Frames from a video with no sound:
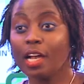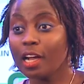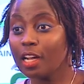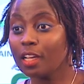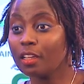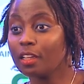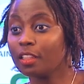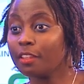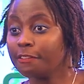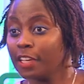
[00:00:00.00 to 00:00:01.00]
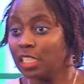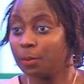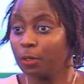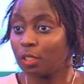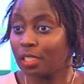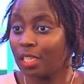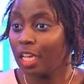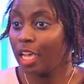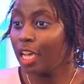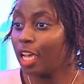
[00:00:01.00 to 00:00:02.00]
the Facebooks,
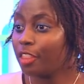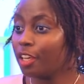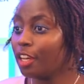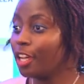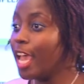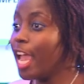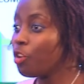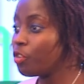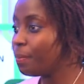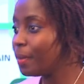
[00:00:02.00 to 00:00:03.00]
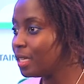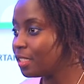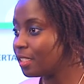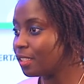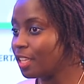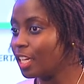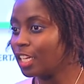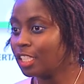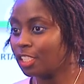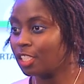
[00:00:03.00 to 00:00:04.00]
the Angry Birds, the
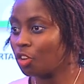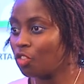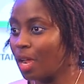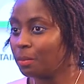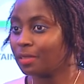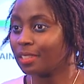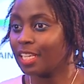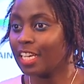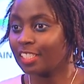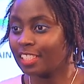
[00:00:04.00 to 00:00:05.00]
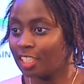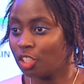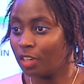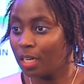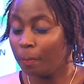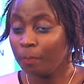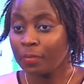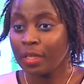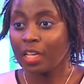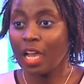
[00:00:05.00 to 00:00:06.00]
Instagrams, etc.
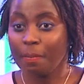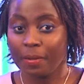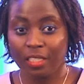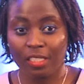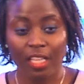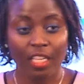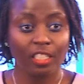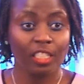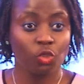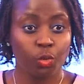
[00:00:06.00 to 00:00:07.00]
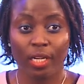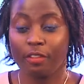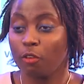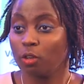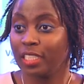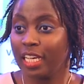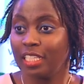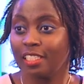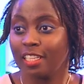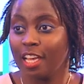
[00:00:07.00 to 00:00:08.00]
Companies that in 24
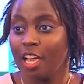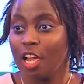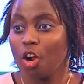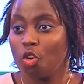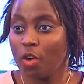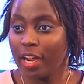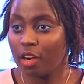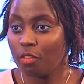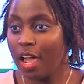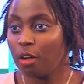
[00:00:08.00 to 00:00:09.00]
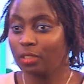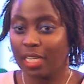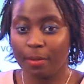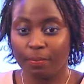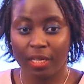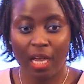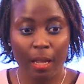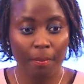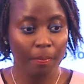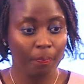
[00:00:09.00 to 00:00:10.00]
days wreck around and
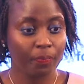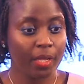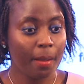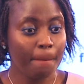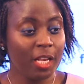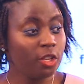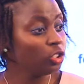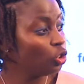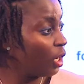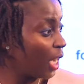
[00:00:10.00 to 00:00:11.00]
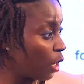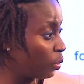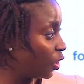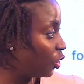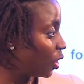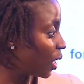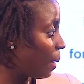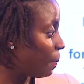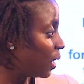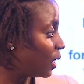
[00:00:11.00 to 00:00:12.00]
become million-dollar acquisition
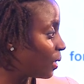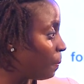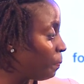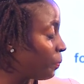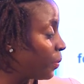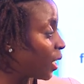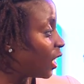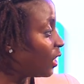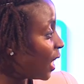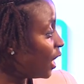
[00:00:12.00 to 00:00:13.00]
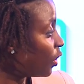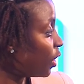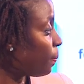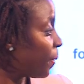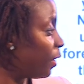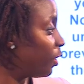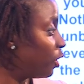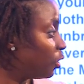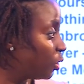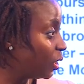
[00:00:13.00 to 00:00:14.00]
companies. The gestation
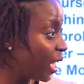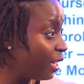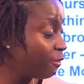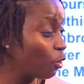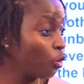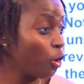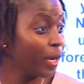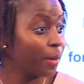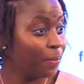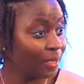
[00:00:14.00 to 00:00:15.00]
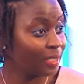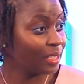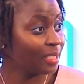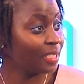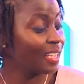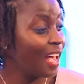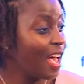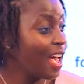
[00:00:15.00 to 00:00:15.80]
period today for growing businesses